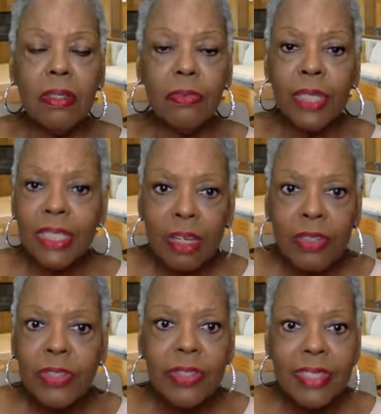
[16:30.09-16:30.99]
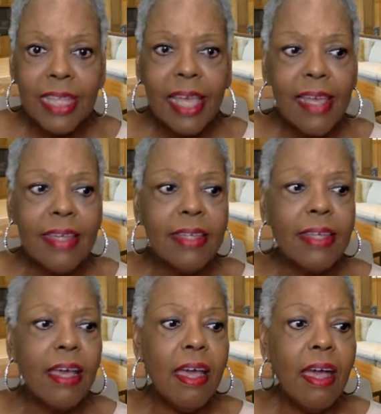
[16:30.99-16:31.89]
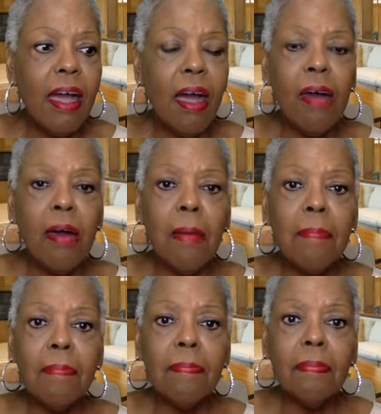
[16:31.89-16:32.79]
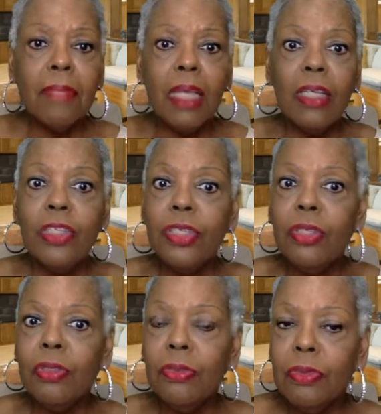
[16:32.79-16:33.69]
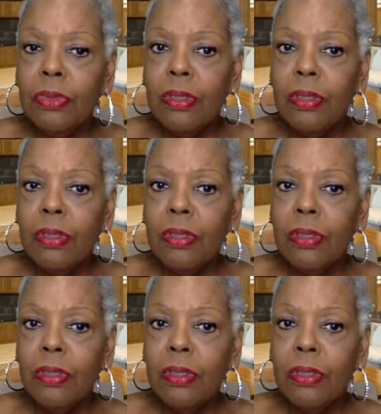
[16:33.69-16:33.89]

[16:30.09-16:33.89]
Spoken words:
researchers are saying you